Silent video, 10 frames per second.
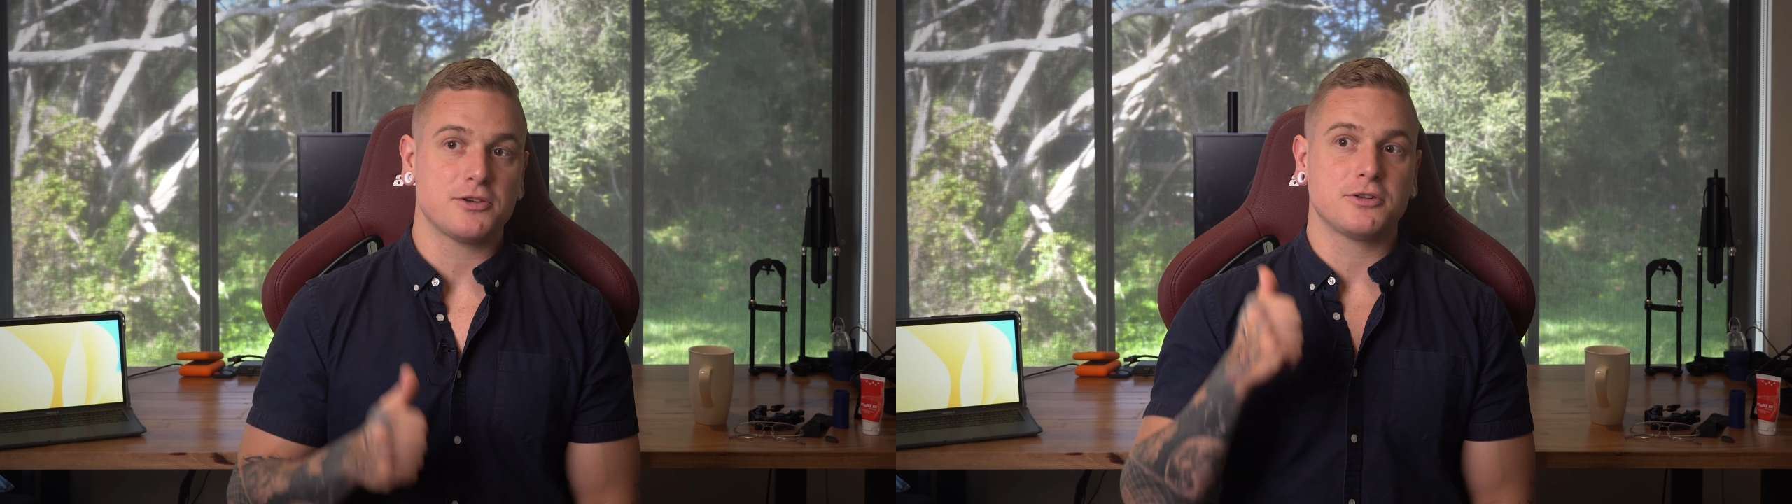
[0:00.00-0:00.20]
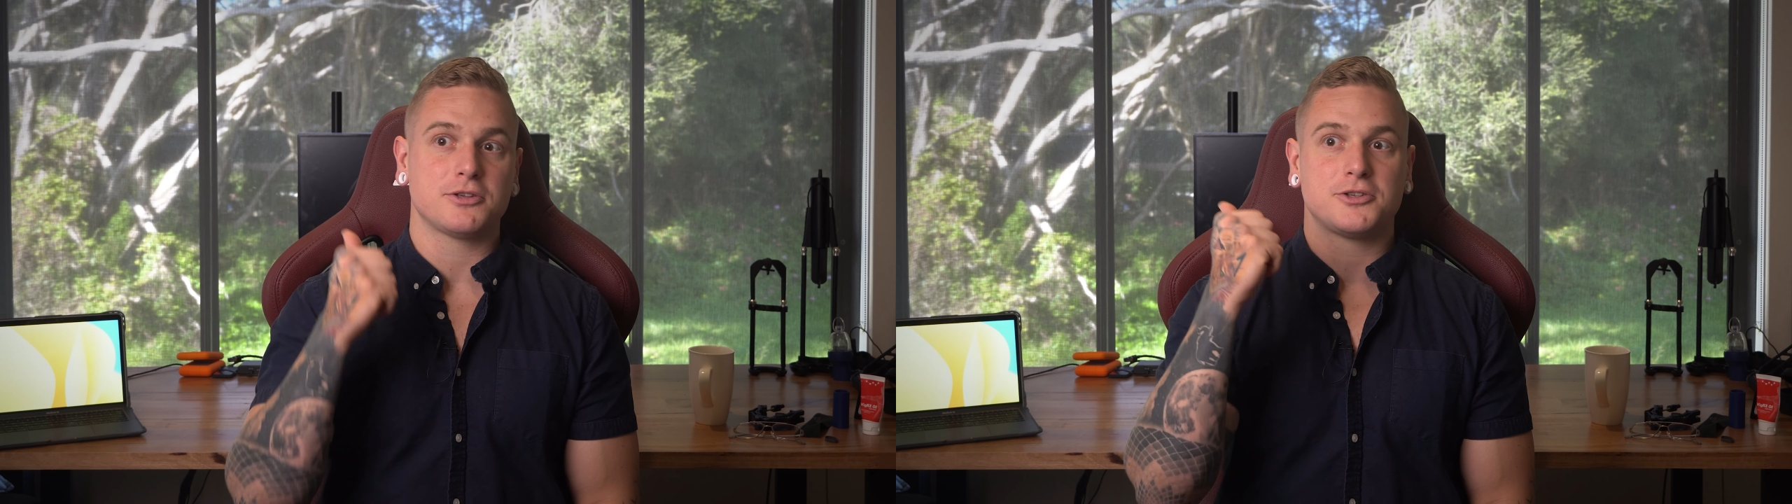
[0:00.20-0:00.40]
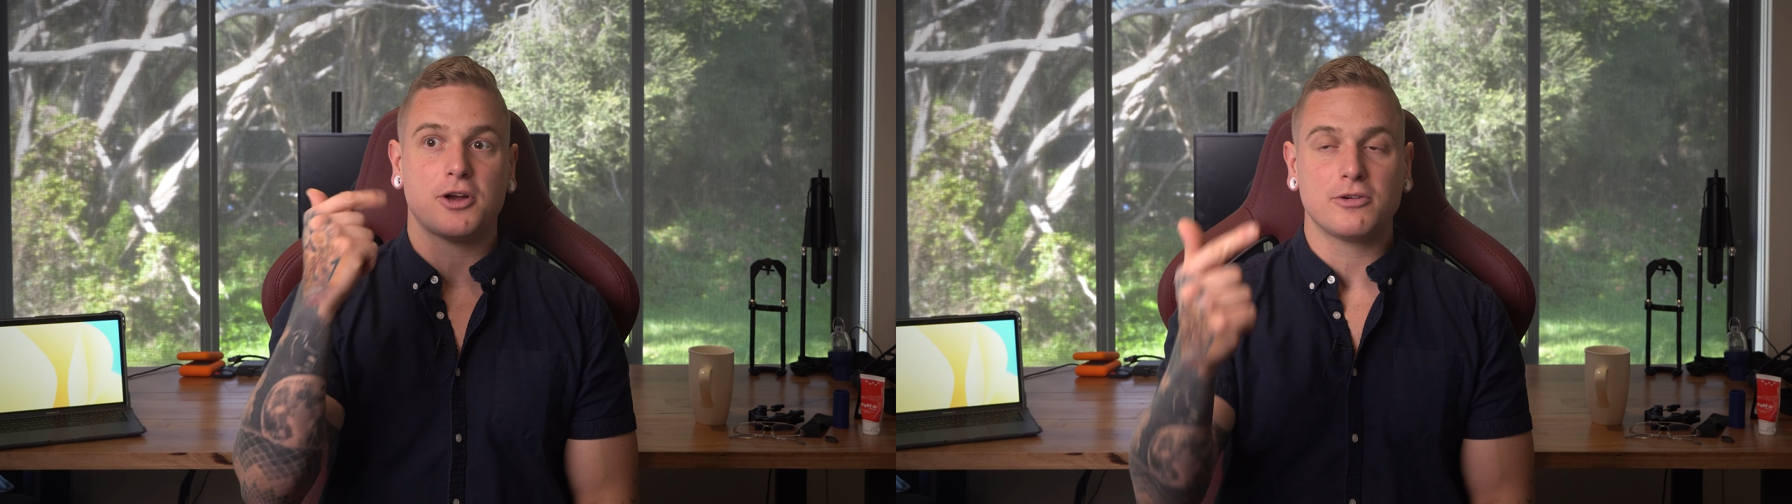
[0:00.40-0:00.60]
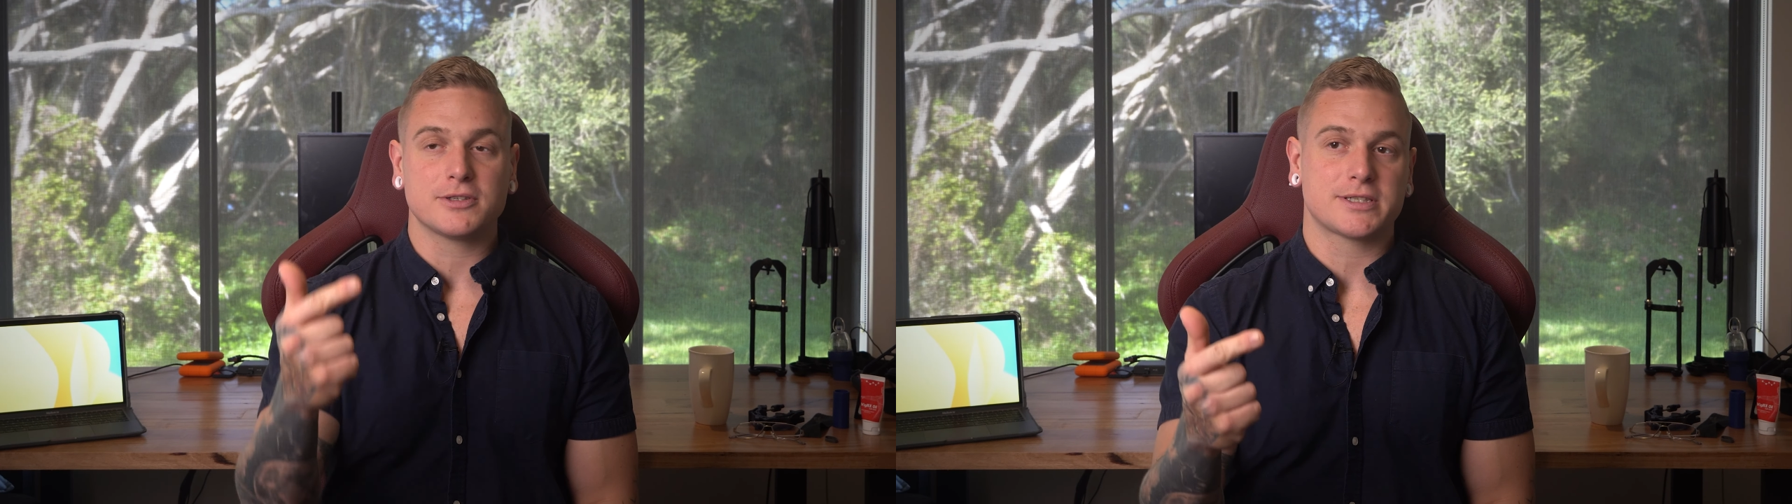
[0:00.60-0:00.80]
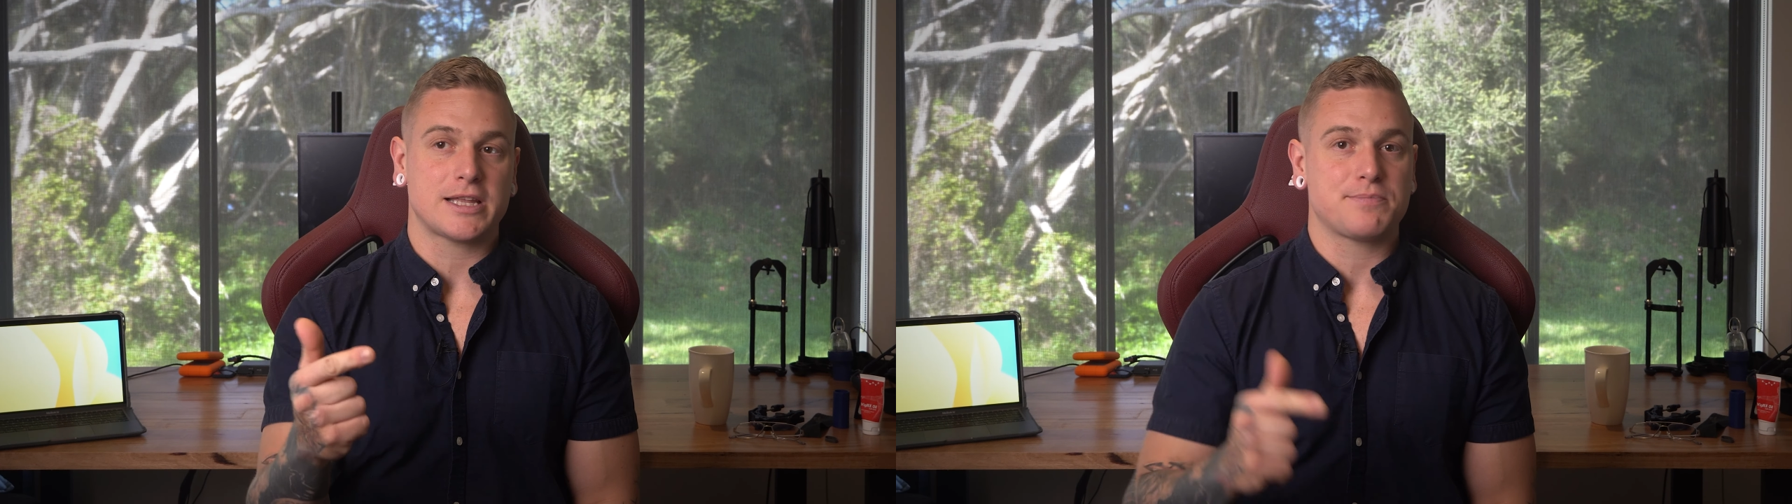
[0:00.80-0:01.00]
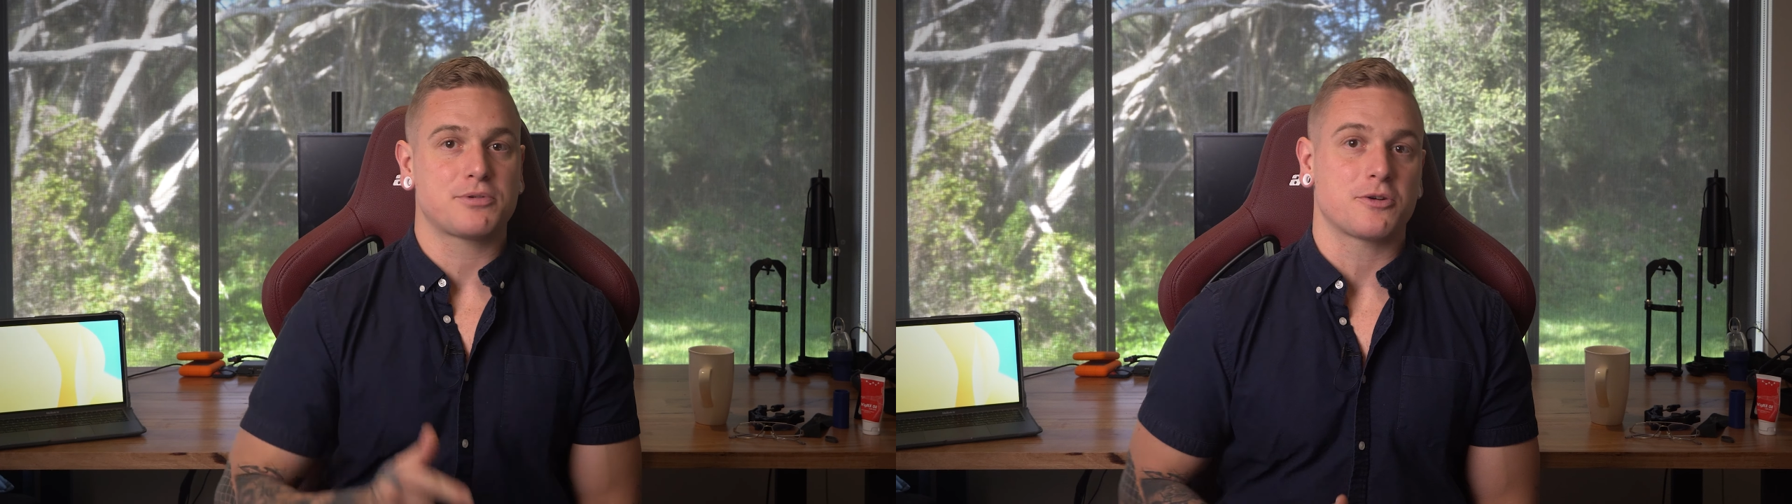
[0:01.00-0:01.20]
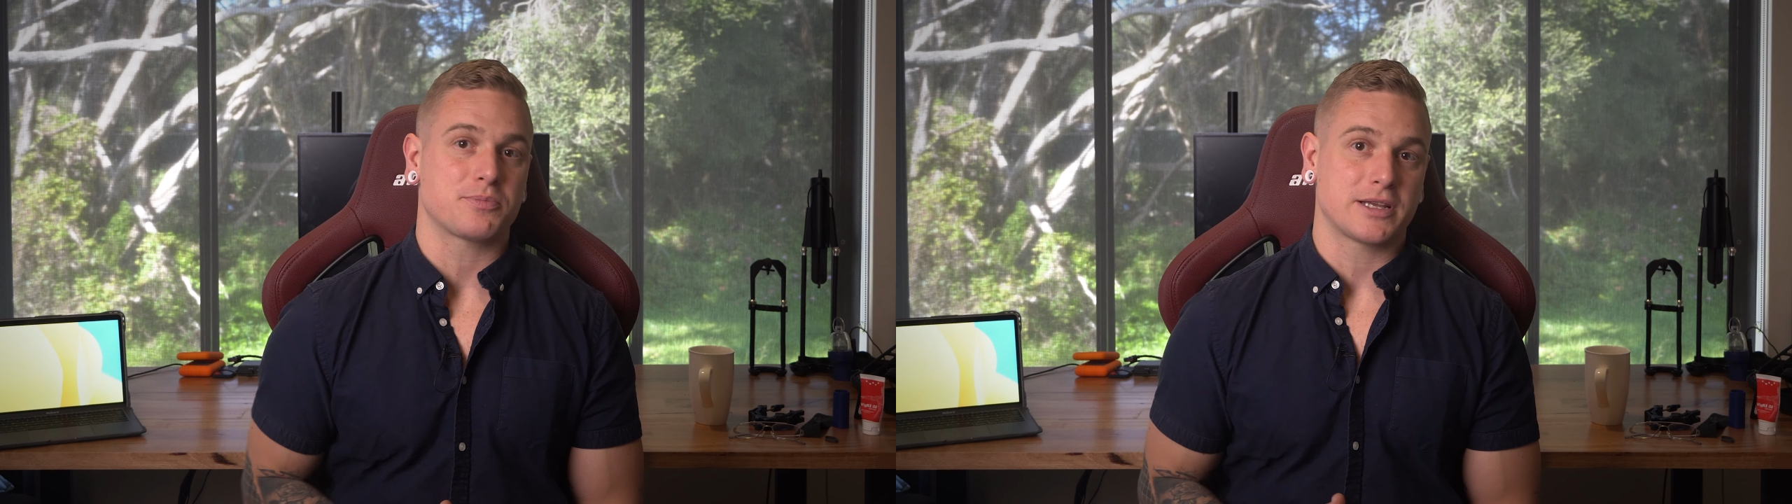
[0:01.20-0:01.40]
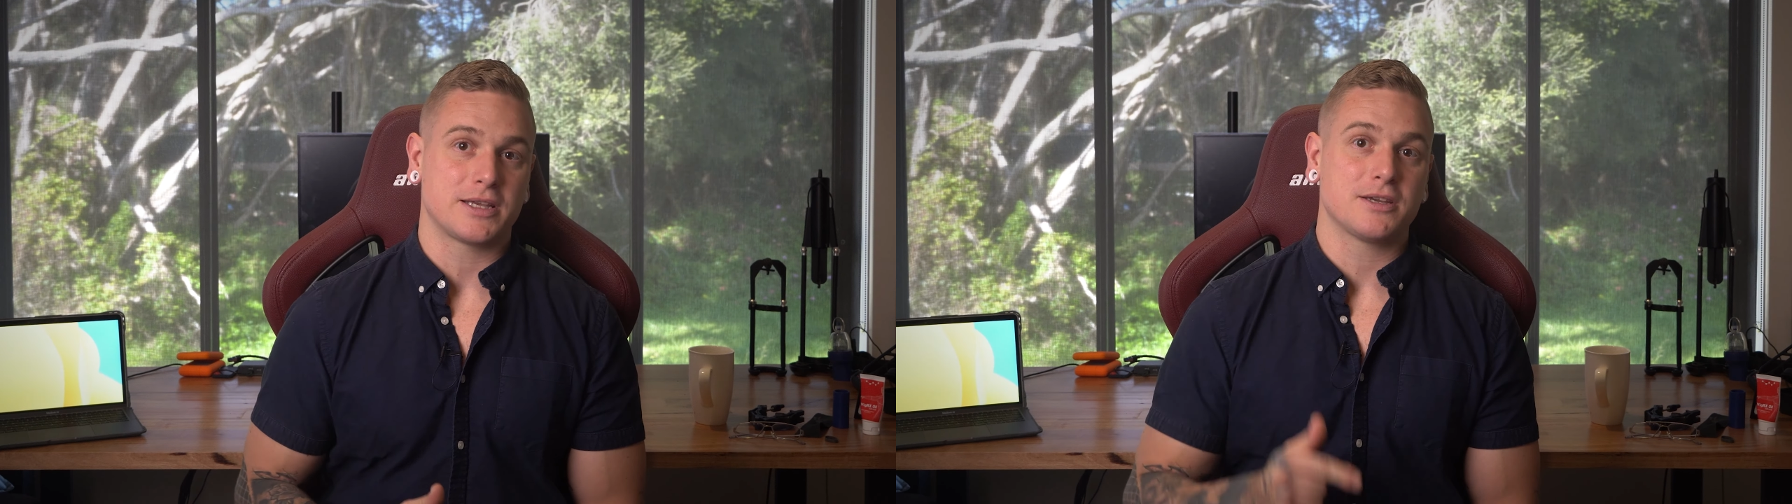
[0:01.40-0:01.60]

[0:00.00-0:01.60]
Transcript: you don't sleep properly,